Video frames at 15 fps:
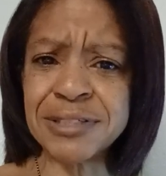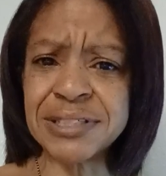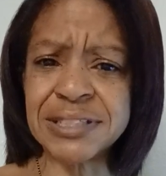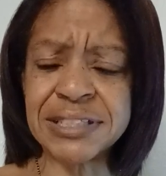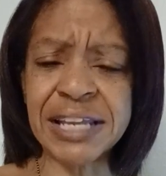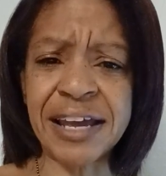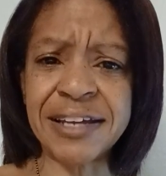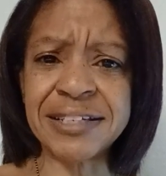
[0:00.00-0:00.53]
to
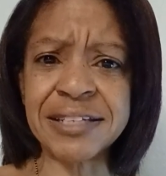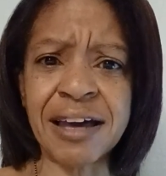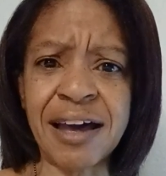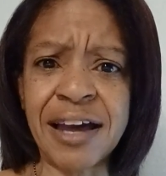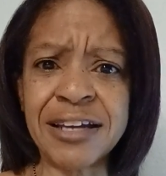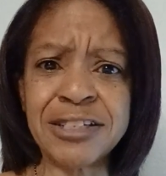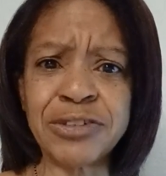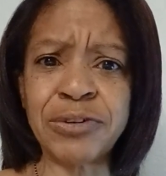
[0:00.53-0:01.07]
stay
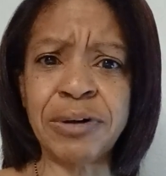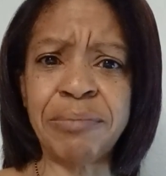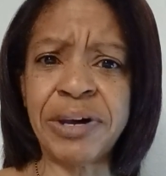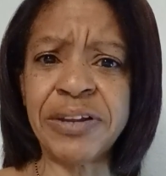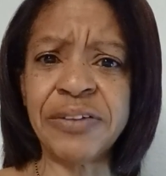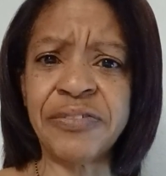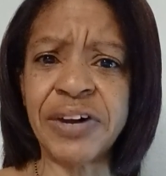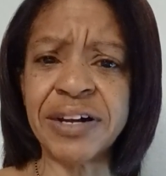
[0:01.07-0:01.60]
tied to a
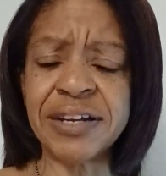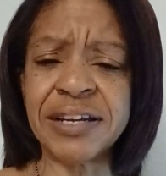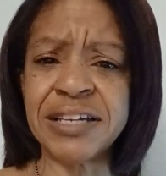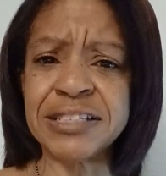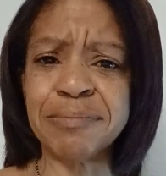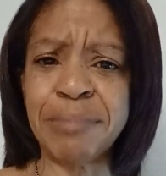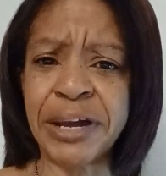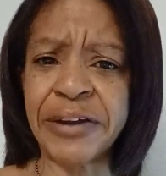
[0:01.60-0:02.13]
motherfucker
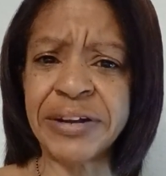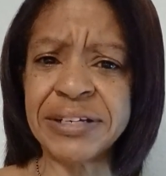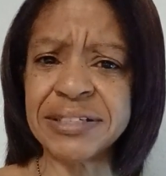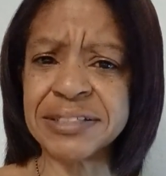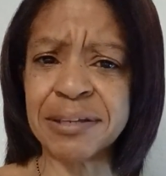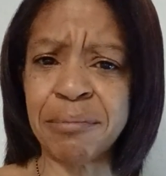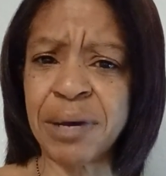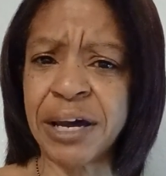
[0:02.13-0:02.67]
that's married to
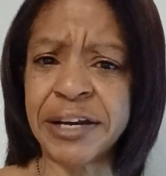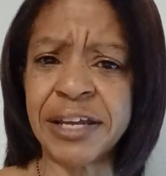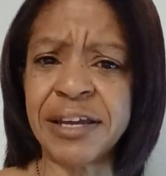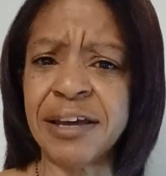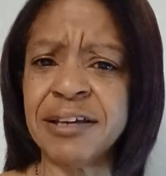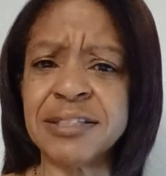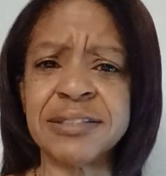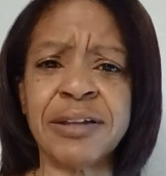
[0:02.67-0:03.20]
somebody else?